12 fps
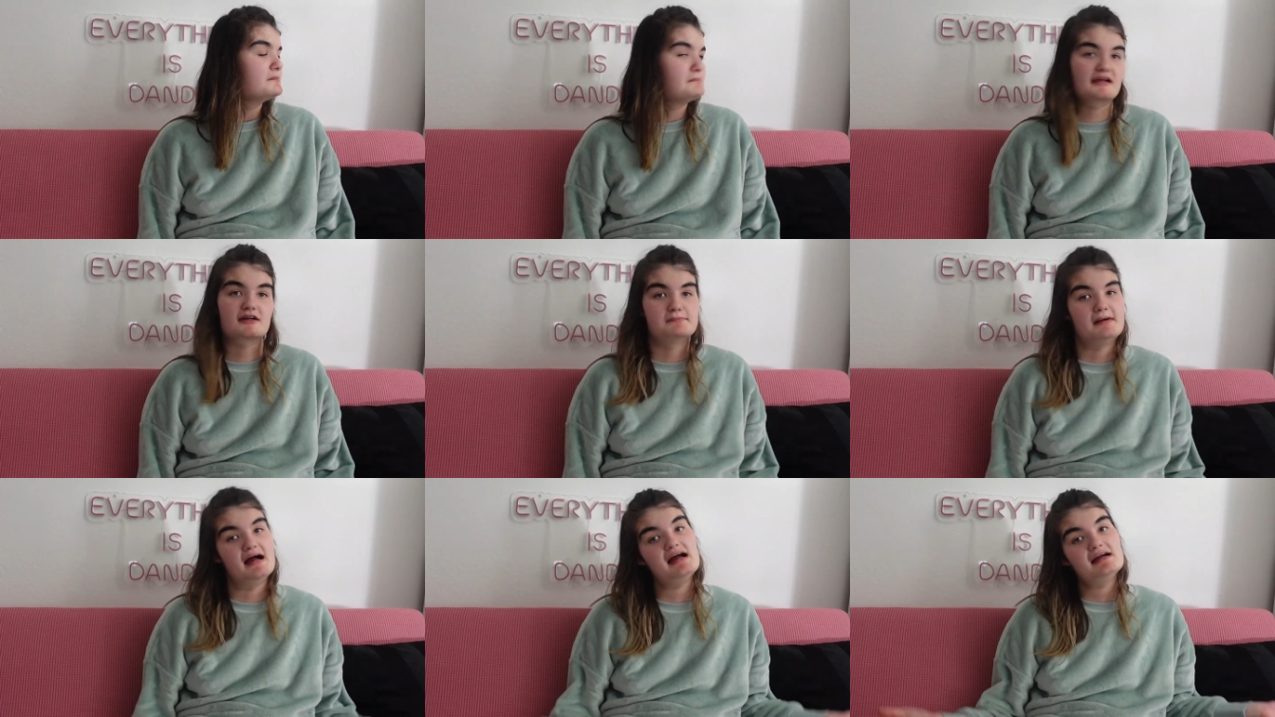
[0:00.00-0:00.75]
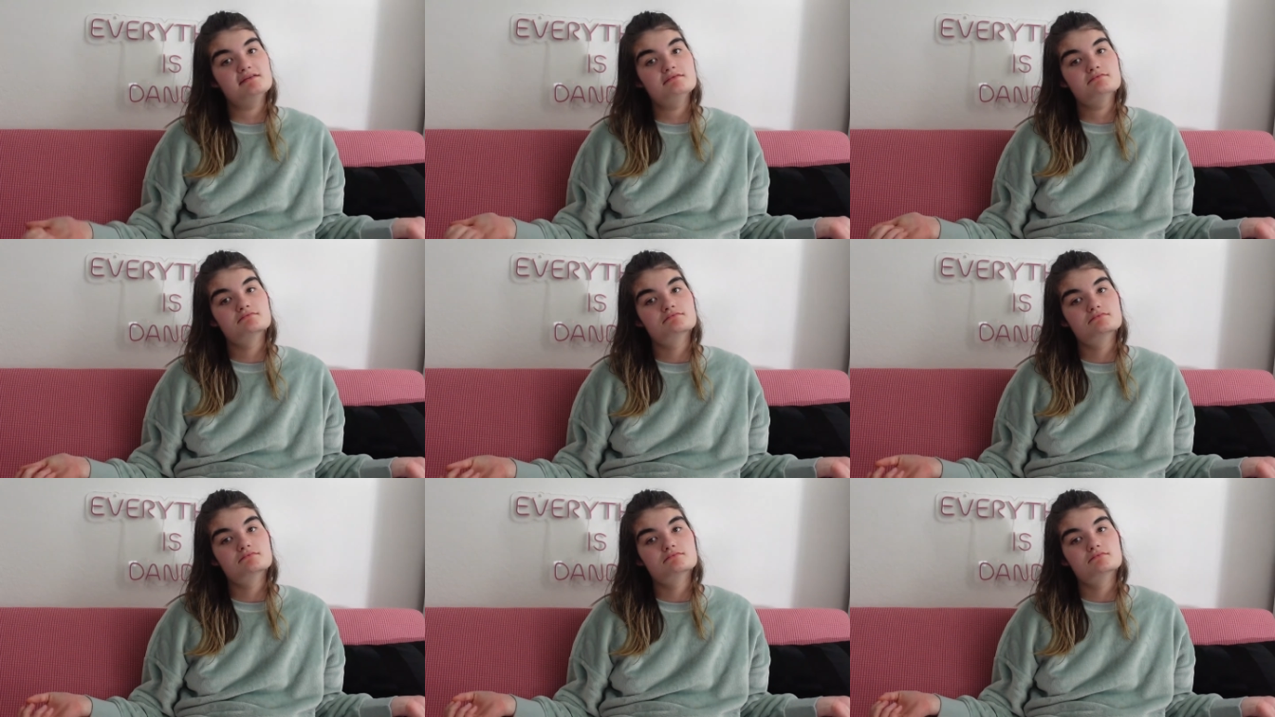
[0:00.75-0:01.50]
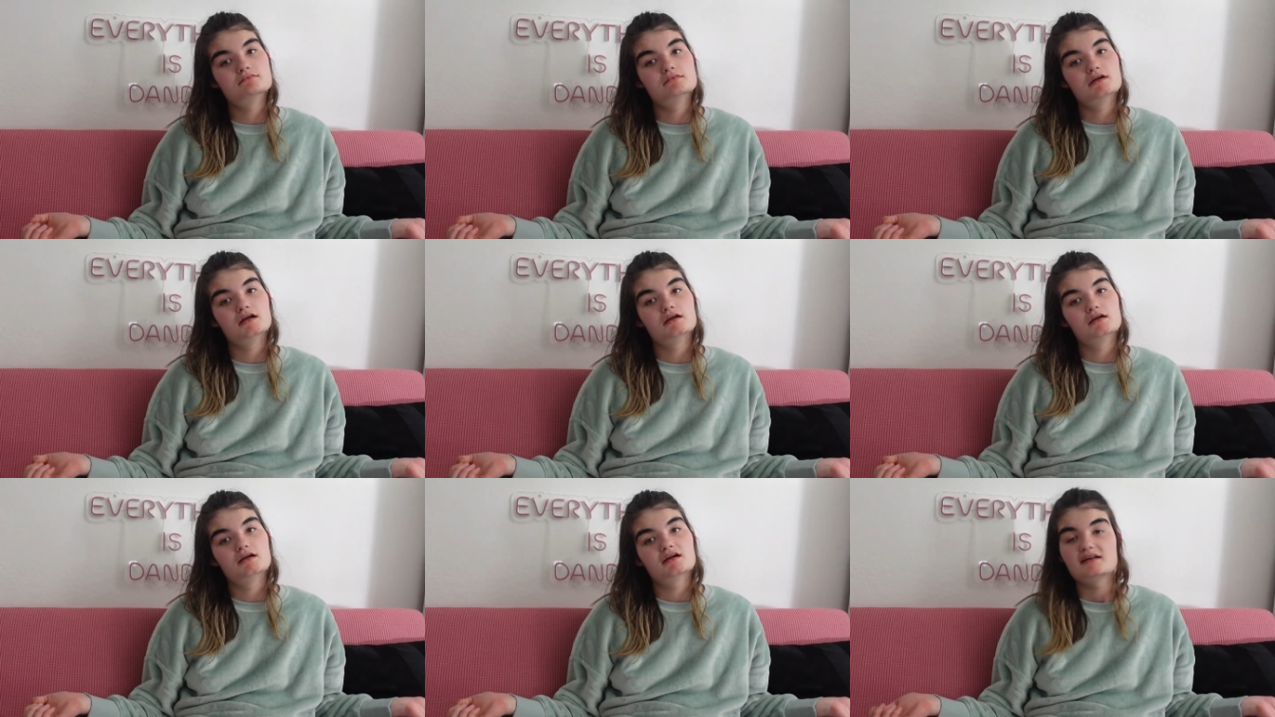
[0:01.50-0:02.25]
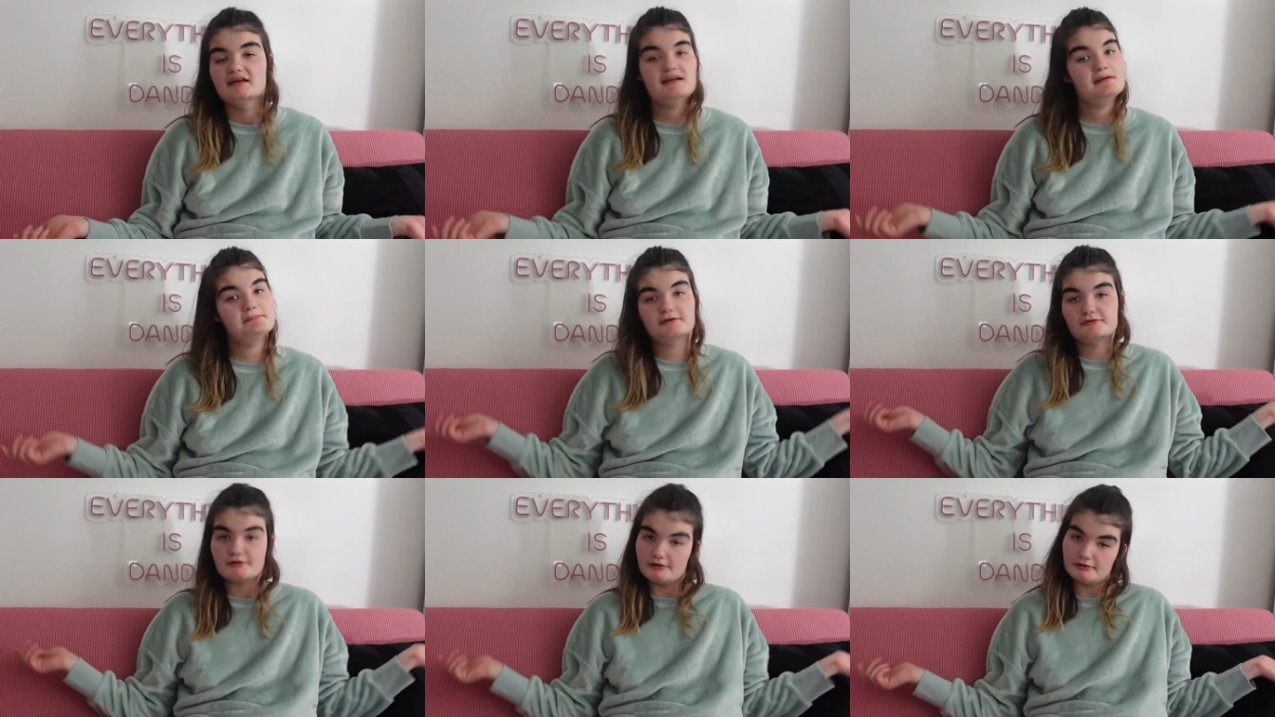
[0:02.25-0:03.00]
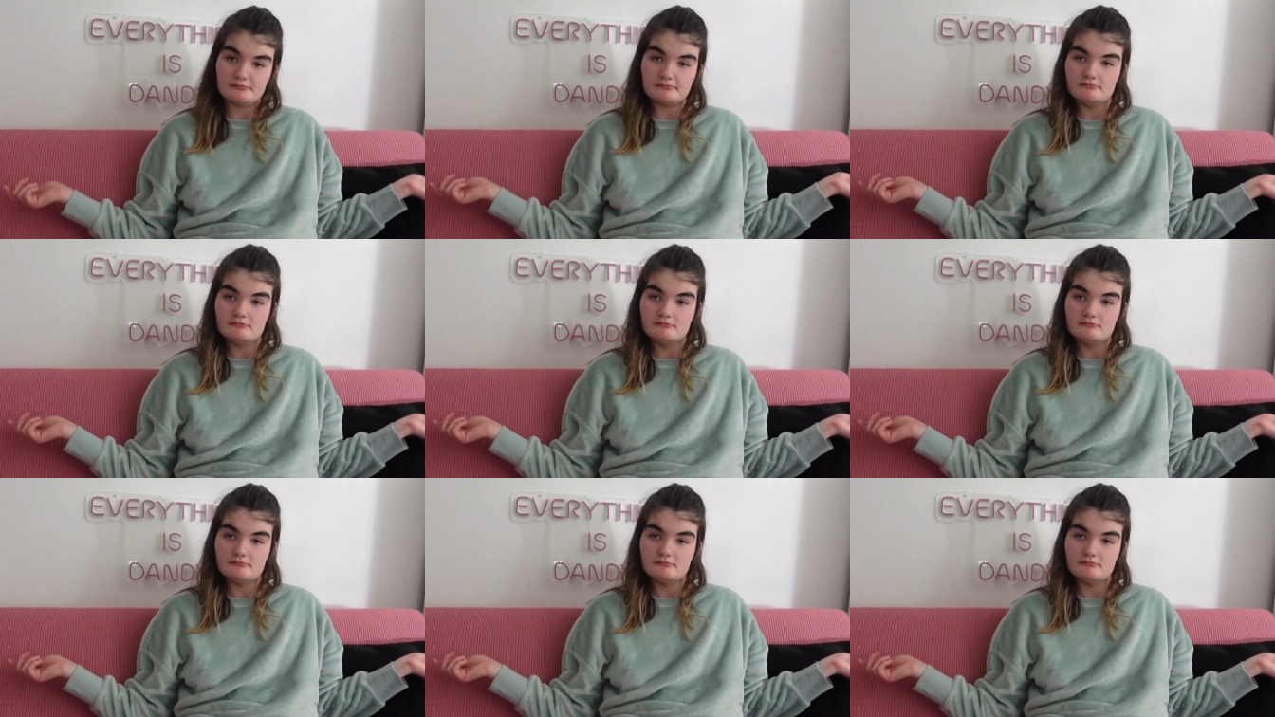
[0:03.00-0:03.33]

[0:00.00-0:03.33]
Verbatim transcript: Make your bed. Clean up your room.